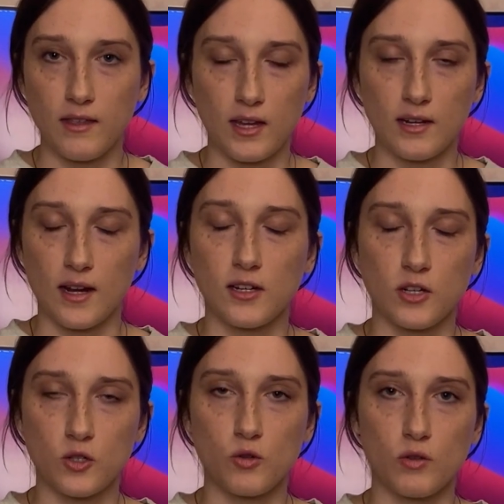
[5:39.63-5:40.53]
They connected
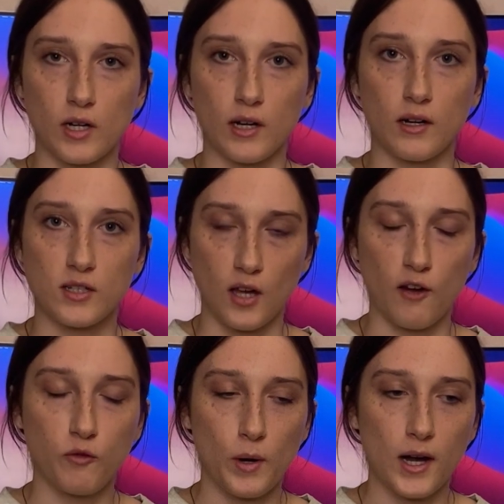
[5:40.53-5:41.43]
it to their
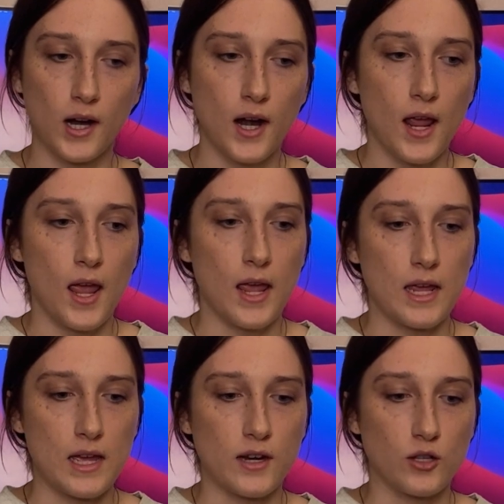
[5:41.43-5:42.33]
software,
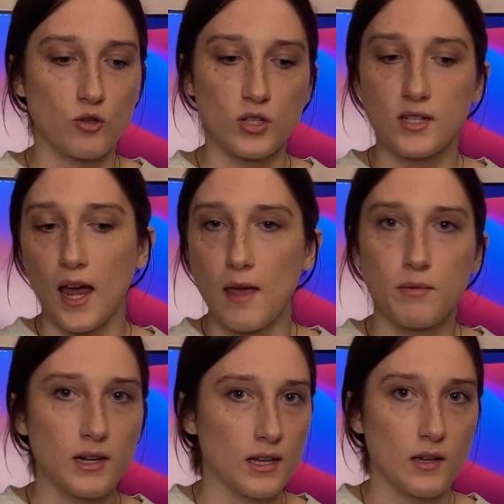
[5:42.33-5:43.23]
and you just type
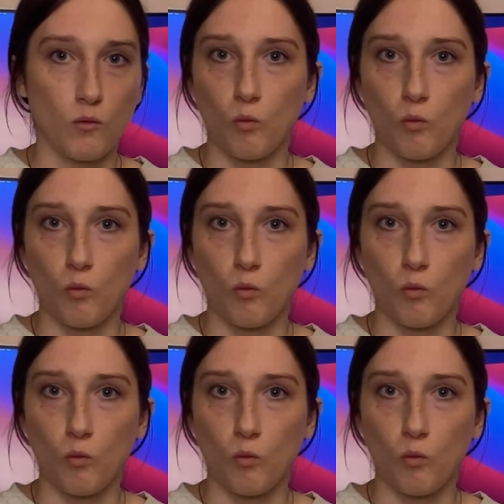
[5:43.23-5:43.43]
in it